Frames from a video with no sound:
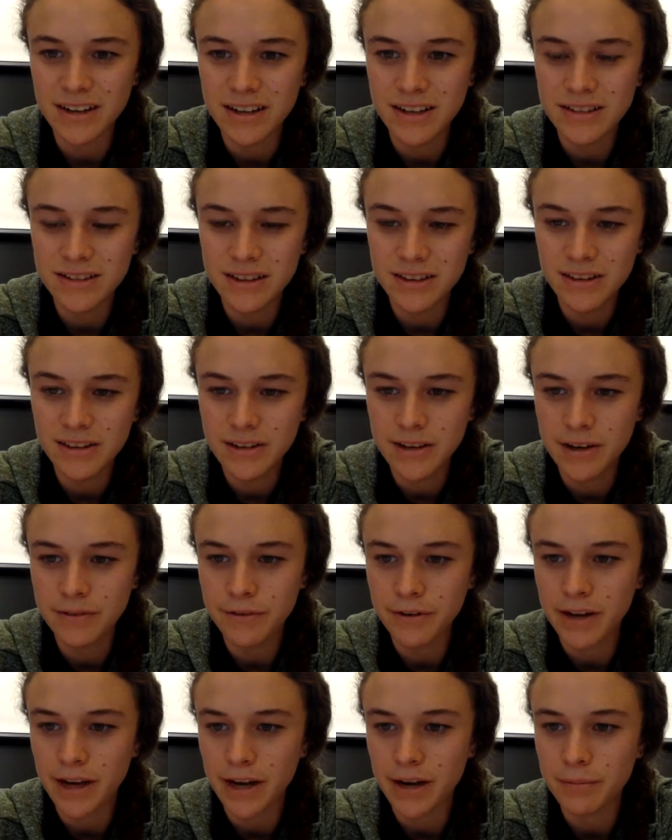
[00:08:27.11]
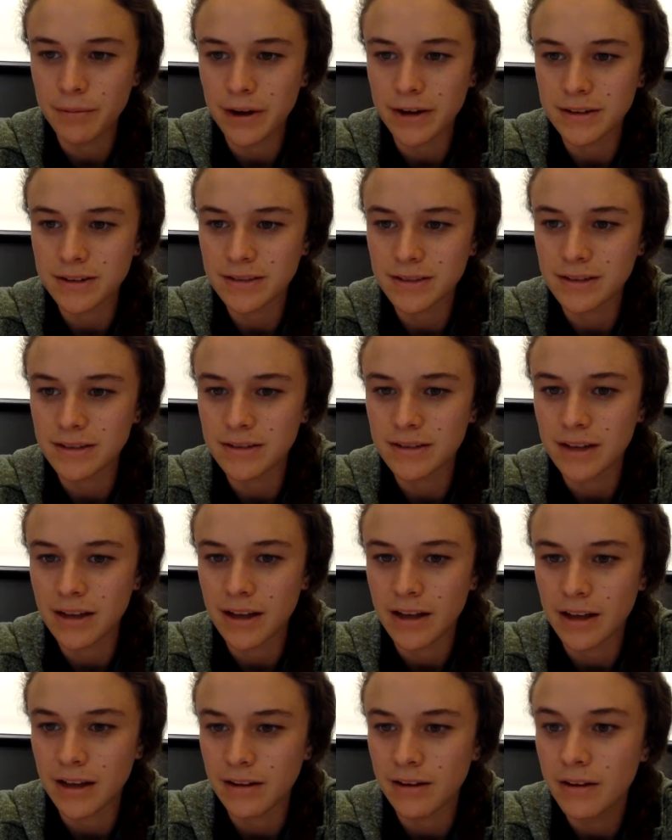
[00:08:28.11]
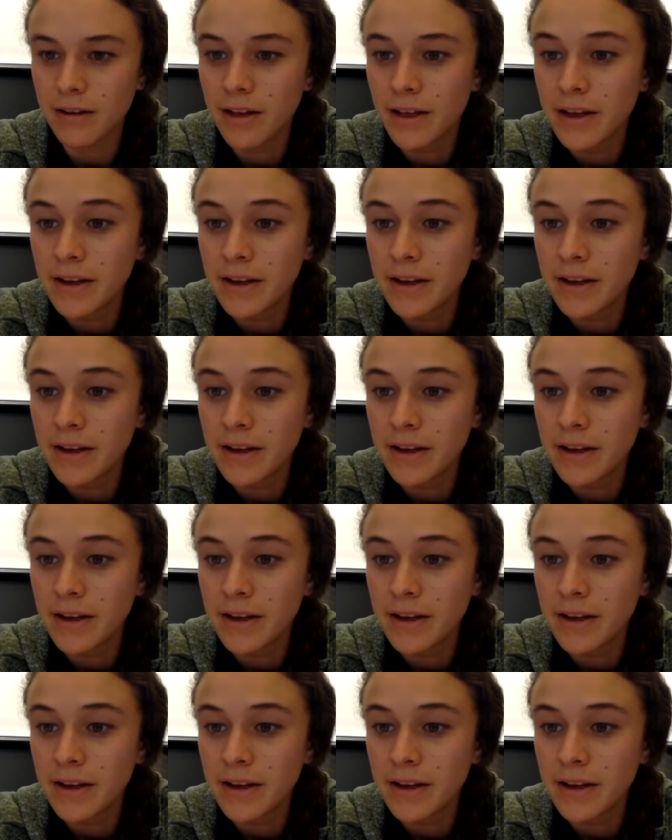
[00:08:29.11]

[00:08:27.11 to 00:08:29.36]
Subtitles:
it's unclear if organic practices and